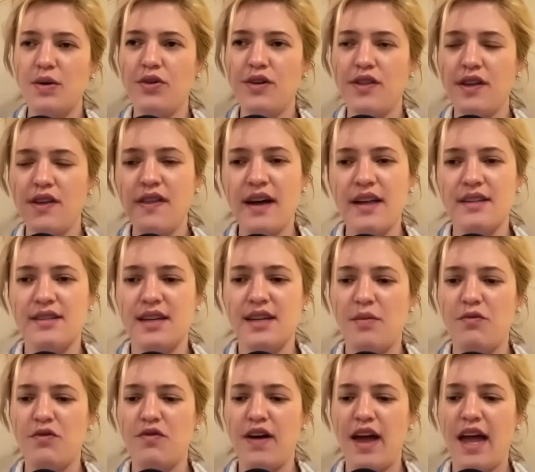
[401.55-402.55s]
within that
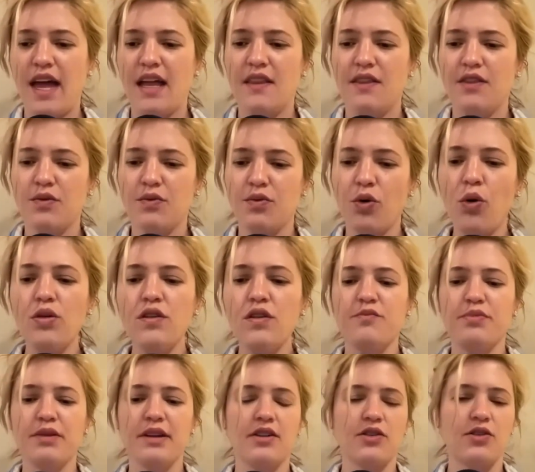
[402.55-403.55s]
same vein, the role
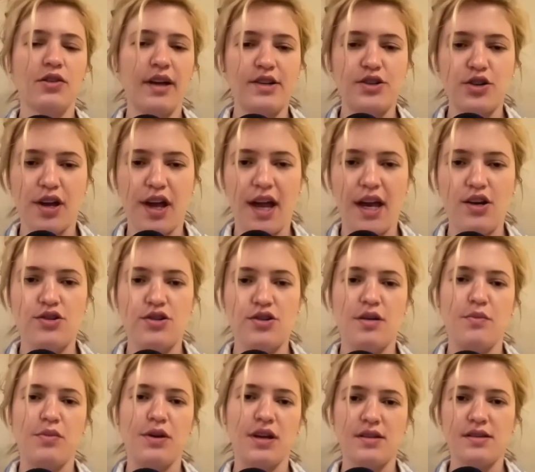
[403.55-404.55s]
of political
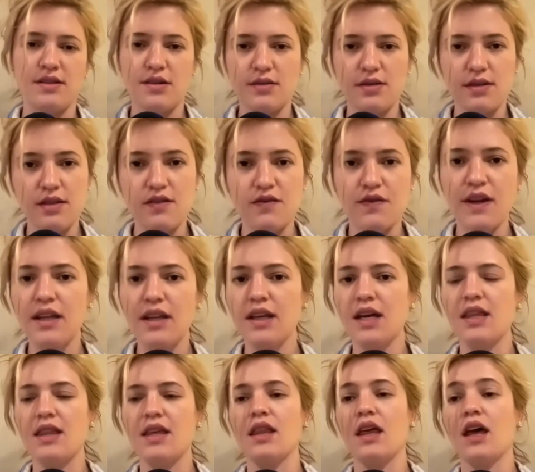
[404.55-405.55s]
education, because there's this
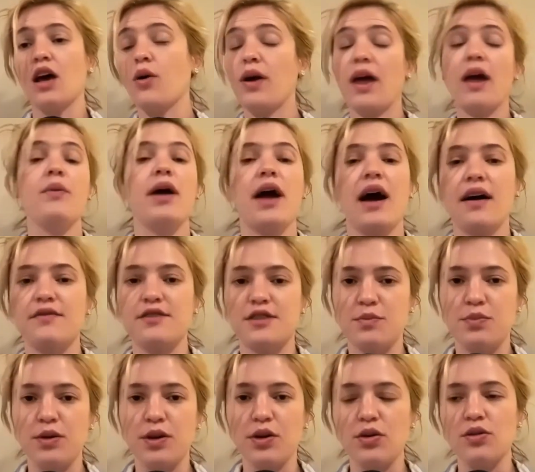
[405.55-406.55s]
feeling that like, okay, we have
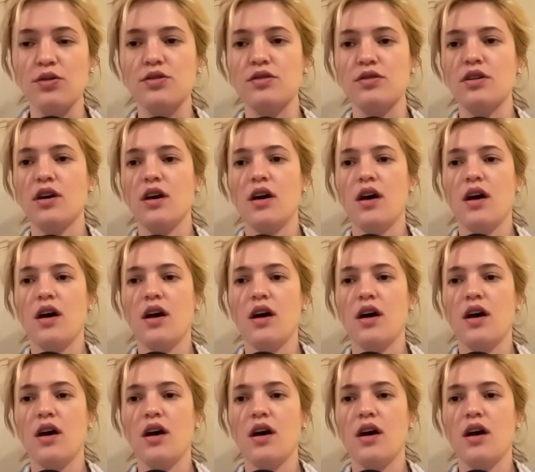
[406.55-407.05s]
to build